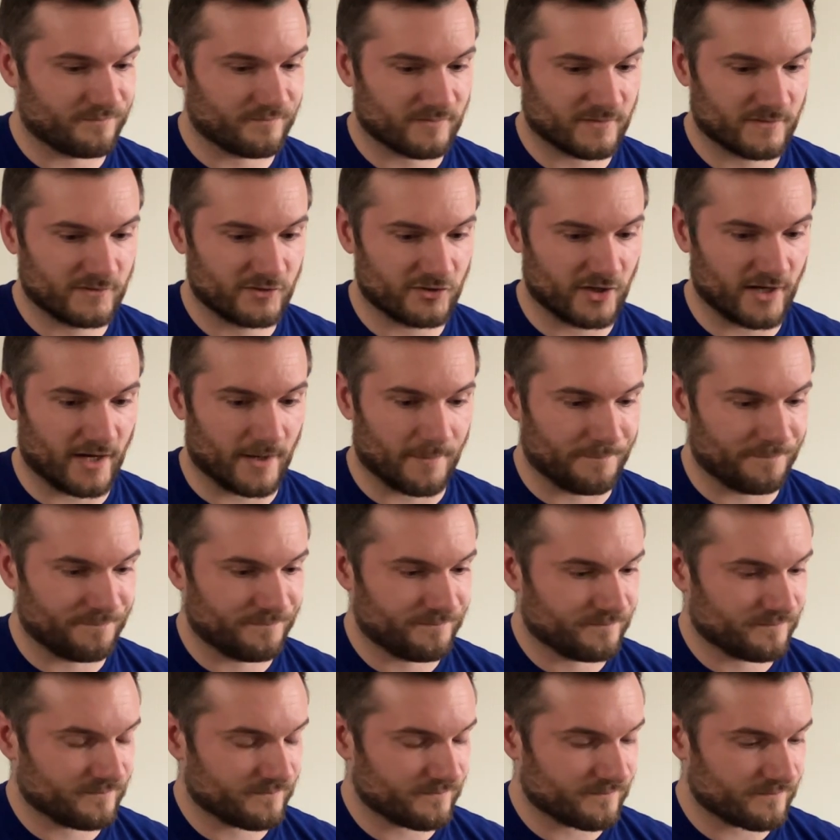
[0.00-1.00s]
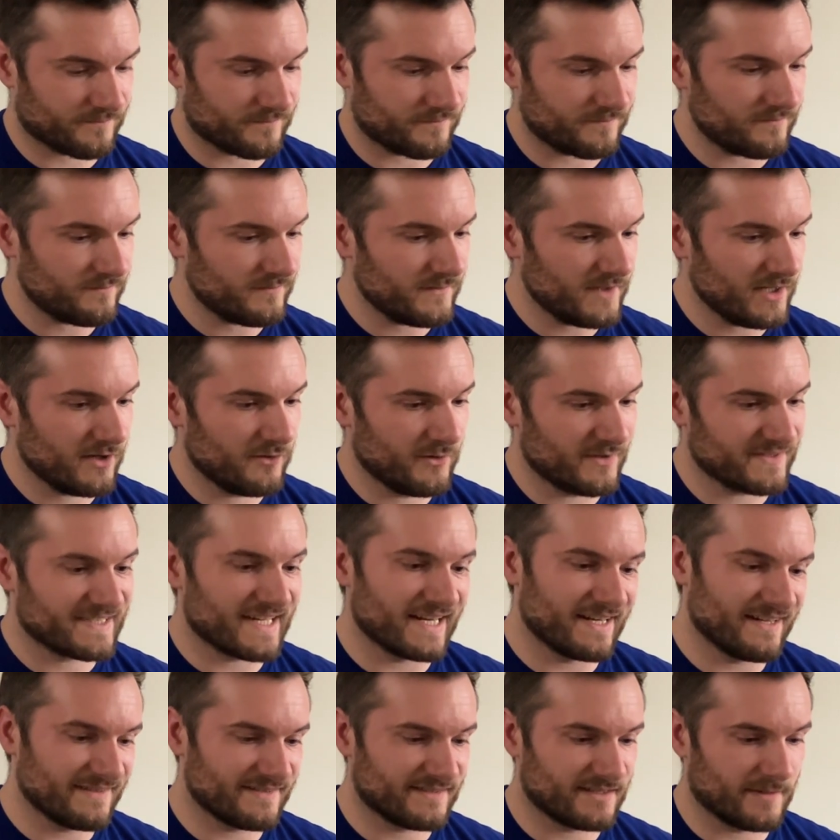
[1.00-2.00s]
So yeah, let's get
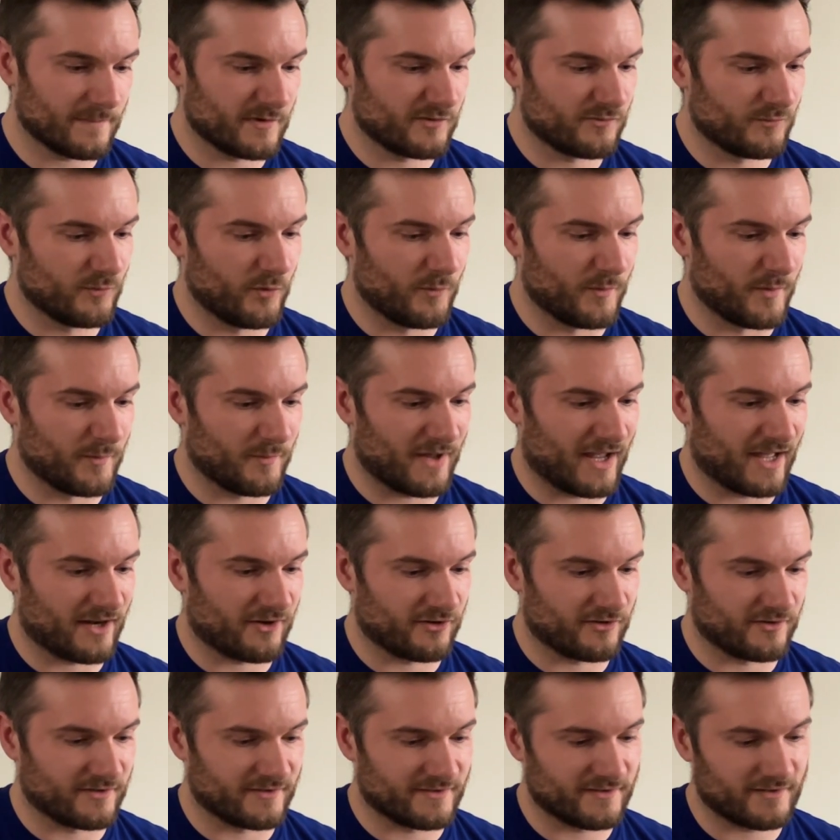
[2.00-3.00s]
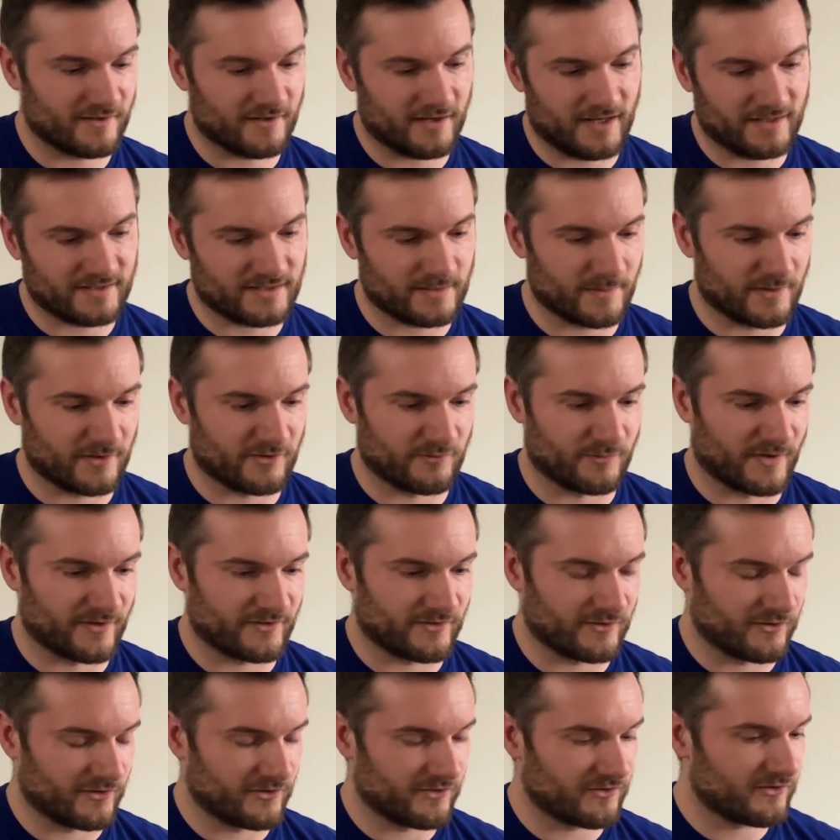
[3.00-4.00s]
into some of those movement patterns and some of those
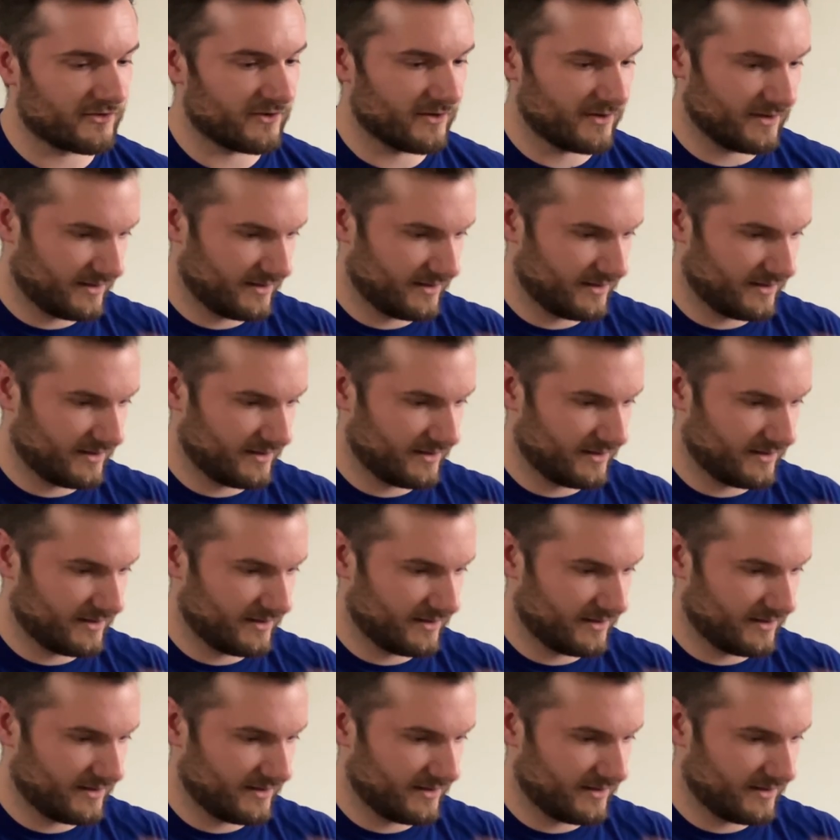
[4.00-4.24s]
muscles.